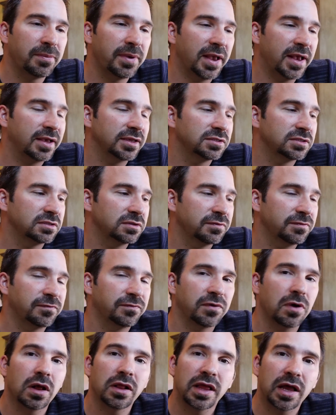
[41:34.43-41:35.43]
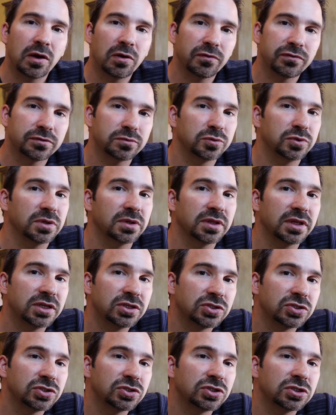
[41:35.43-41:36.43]
past fallout from
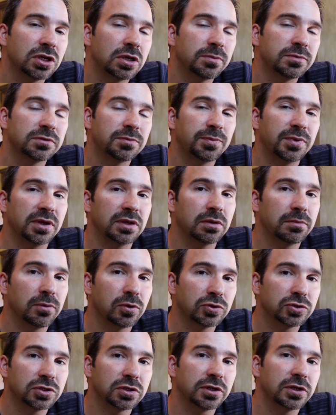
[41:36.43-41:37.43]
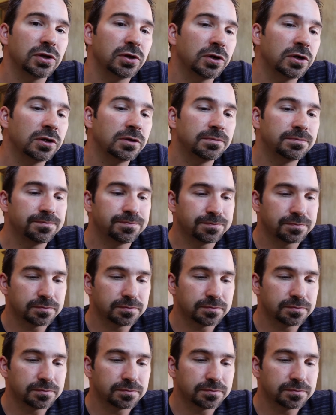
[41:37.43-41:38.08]
relationships, being emotionally hurt,